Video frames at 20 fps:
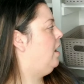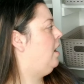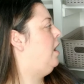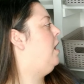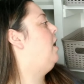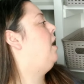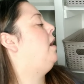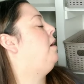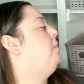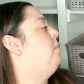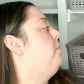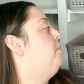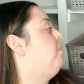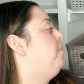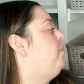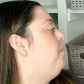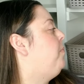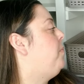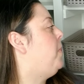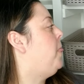Um,
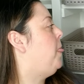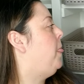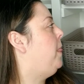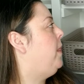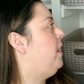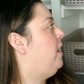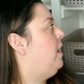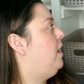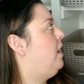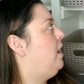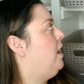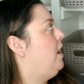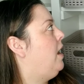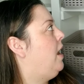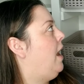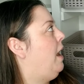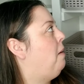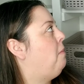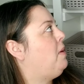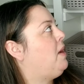
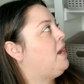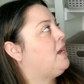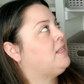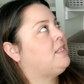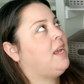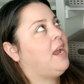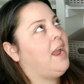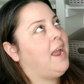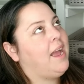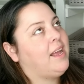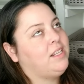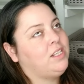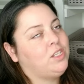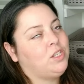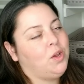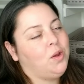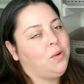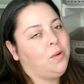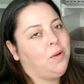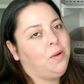and because I had
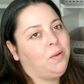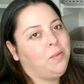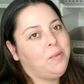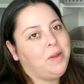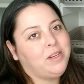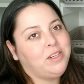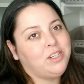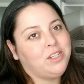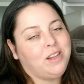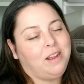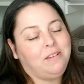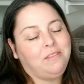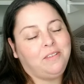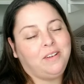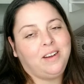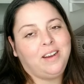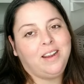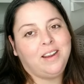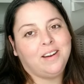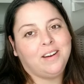so much stuff
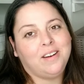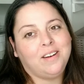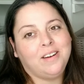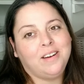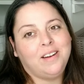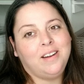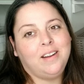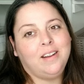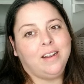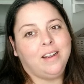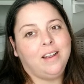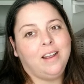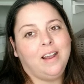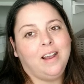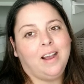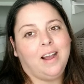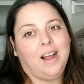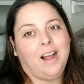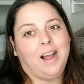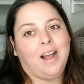in here,
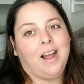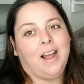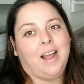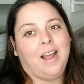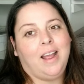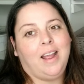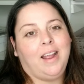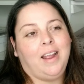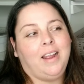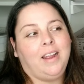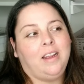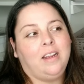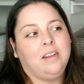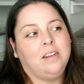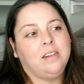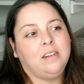I